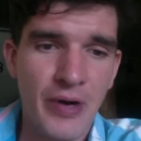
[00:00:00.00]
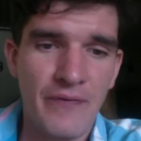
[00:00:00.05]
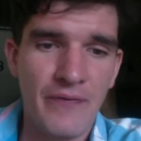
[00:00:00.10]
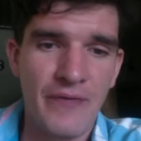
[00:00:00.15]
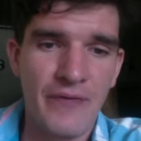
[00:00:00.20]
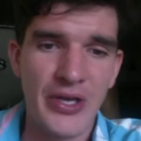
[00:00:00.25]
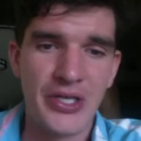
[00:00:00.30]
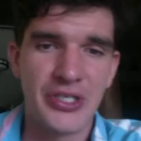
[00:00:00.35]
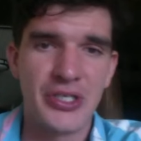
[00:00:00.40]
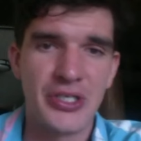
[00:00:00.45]

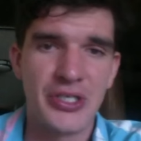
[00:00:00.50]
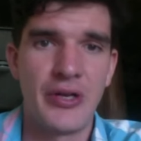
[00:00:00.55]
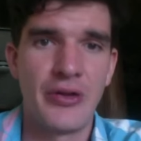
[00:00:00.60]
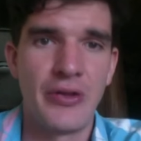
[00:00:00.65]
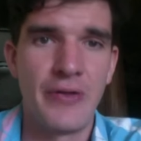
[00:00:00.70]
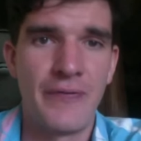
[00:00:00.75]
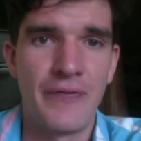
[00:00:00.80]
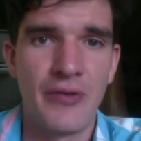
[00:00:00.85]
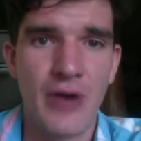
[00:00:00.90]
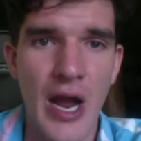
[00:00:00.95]
fish to enter
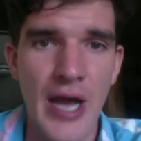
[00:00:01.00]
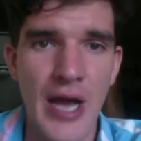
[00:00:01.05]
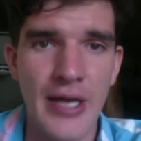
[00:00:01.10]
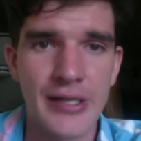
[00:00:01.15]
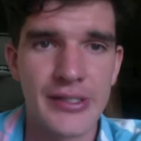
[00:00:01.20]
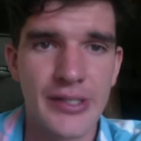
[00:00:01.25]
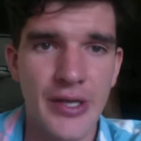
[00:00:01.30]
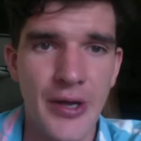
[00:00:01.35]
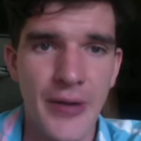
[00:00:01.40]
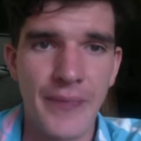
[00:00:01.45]
the fray.
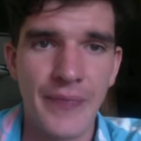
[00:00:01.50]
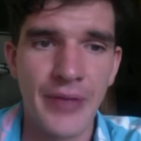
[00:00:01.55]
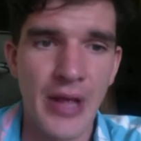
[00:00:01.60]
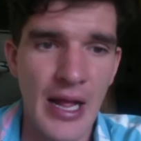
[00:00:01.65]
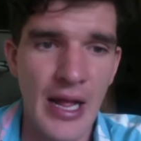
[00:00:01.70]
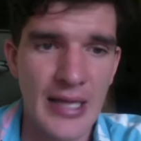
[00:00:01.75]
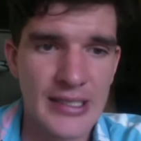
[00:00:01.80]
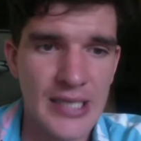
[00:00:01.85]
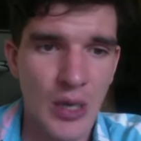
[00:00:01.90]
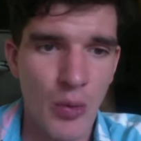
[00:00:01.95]
So
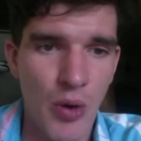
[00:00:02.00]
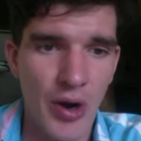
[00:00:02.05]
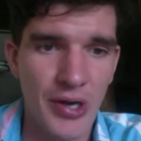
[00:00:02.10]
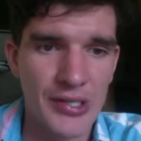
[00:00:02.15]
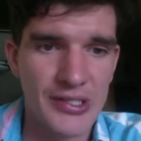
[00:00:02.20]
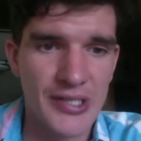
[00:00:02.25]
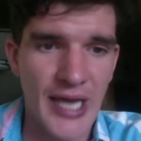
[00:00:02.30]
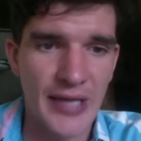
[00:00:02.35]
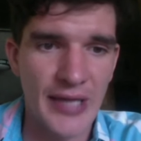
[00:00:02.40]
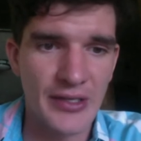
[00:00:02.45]
it's kind of where his
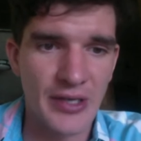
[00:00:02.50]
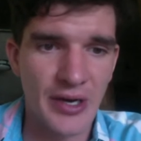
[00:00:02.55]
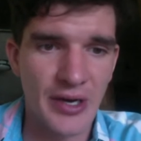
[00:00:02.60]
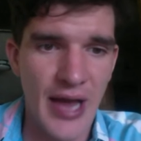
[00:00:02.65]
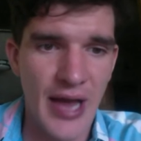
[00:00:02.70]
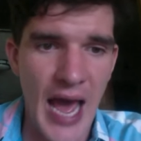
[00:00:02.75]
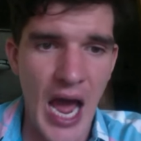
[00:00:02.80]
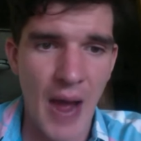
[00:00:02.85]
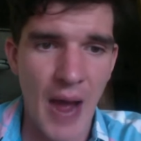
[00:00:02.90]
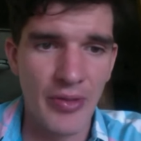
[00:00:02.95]
stands right
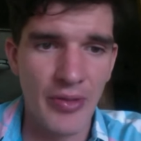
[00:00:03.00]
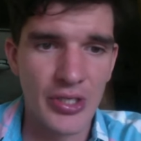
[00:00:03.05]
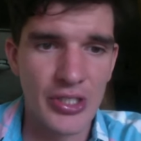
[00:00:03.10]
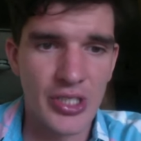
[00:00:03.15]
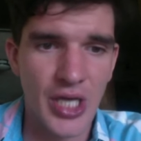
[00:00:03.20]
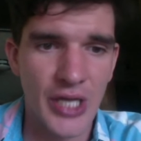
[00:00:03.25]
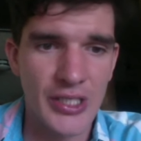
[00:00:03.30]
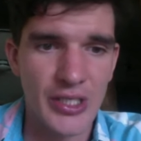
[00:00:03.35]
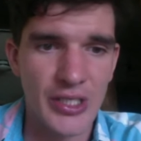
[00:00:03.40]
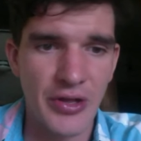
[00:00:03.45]
now. I mean, there's
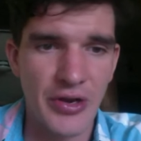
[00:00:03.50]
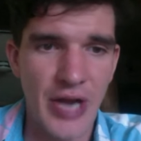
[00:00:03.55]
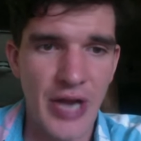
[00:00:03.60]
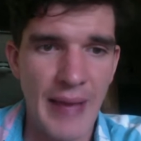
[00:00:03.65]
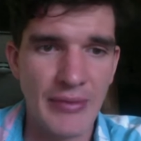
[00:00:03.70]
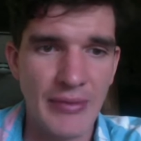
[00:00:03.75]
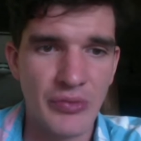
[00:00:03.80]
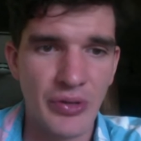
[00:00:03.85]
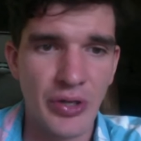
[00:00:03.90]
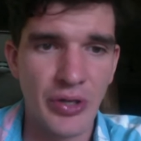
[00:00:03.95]
tons of other
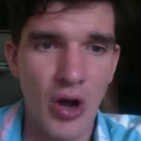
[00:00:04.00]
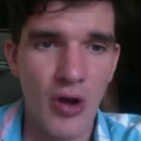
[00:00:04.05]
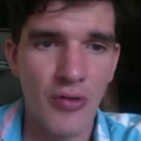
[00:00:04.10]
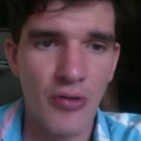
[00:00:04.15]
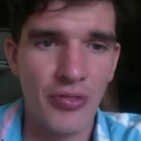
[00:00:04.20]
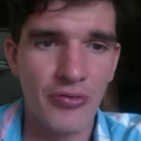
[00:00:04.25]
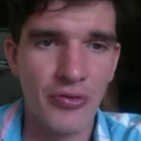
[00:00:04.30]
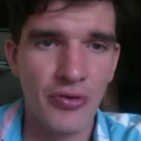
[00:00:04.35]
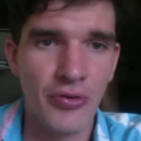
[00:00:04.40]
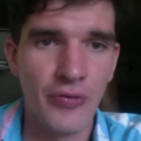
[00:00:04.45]
names we can go
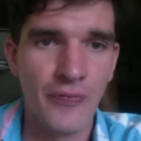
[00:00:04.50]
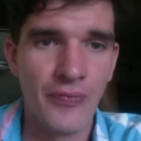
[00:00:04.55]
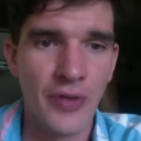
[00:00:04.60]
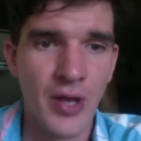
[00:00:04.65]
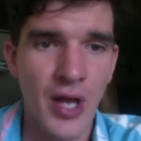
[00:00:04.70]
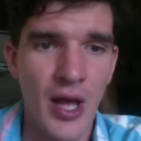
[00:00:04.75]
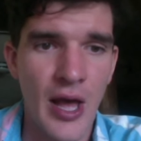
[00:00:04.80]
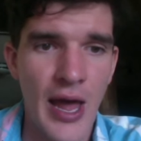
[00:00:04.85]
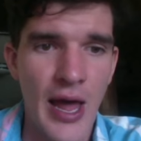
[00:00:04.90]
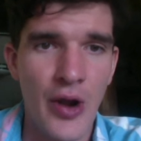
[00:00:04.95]
through.
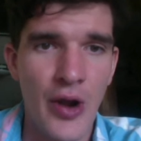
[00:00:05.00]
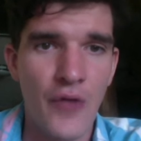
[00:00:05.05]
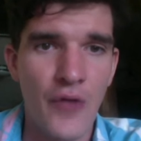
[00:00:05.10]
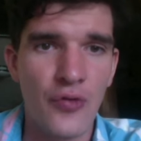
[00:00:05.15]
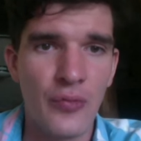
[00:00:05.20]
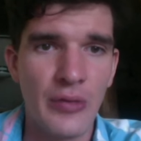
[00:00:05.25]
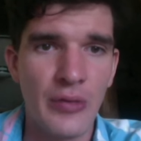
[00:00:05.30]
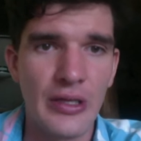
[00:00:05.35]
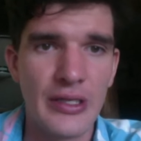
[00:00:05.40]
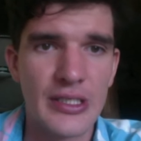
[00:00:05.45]
I don't know if you
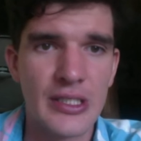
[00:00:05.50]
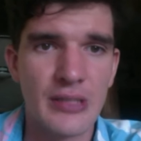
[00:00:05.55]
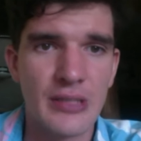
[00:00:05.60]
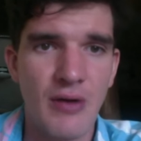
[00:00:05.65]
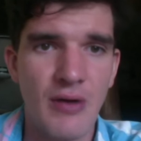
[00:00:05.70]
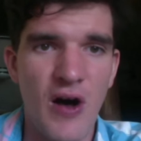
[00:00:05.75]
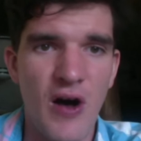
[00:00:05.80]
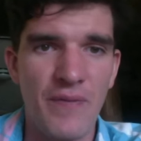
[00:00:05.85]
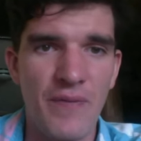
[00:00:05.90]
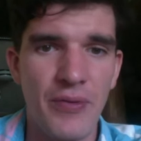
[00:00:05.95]
want me to list them
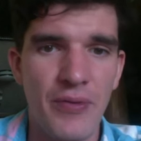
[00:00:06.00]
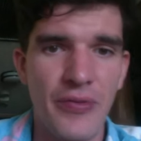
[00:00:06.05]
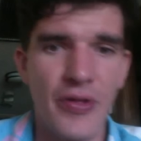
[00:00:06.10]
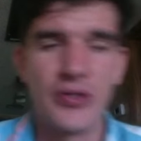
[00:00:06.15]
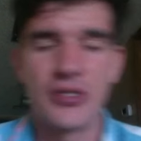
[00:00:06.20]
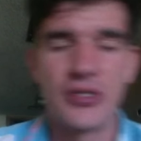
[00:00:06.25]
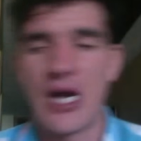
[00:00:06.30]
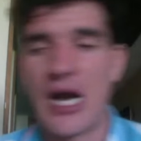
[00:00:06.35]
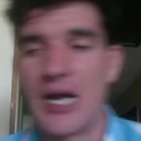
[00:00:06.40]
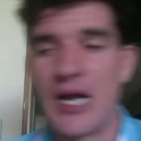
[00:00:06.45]
off, but those
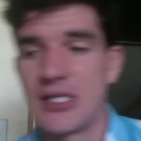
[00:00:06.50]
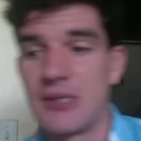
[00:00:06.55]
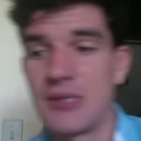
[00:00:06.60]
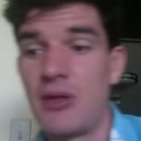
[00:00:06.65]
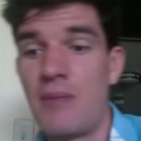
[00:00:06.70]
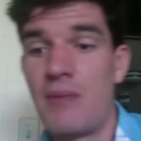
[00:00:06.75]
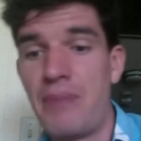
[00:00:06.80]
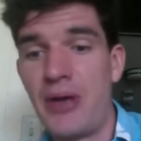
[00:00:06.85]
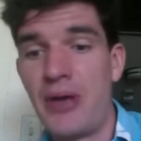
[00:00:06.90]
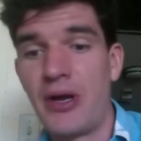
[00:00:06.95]
are kind of some of
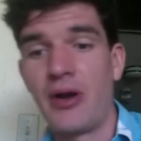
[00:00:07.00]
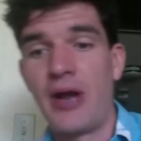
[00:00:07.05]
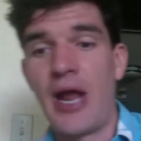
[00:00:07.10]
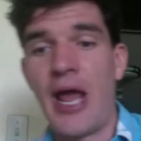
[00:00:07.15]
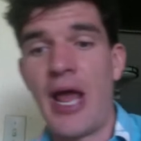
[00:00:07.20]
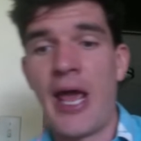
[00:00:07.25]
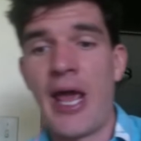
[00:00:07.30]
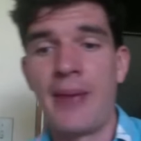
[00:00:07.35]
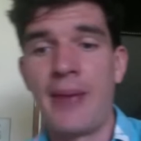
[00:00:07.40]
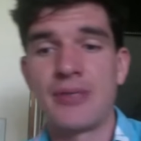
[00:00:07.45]
the bigger
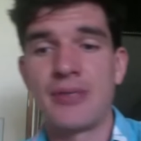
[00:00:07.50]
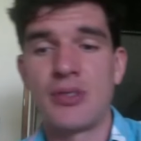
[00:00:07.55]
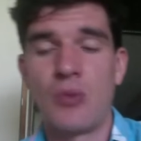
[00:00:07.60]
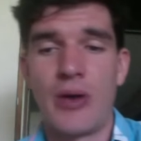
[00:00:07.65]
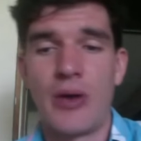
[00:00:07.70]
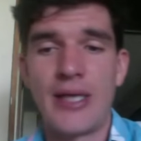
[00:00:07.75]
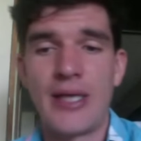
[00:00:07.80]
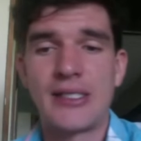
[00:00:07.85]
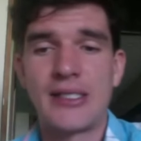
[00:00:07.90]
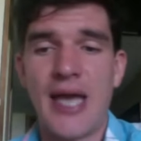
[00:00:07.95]
names and where
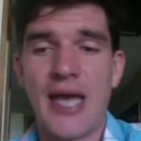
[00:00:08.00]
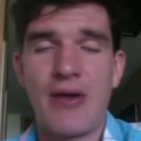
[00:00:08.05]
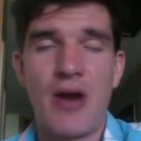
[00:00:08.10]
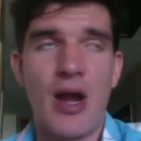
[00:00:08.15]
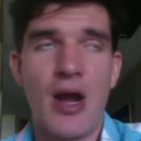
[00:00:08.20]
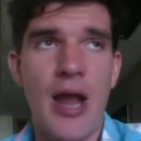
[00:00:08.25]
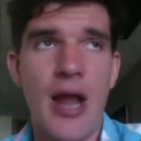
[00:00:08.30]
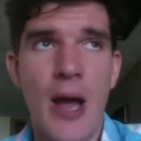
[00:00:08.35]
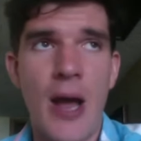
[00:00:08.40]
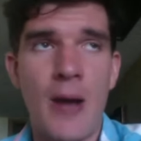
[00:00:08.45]
they stand right
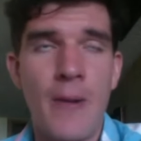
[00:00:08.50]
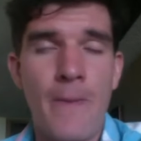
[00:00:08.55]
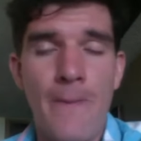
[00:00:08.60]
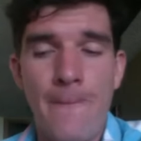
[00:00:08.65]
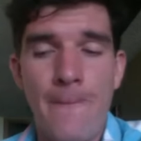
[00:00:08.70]
now.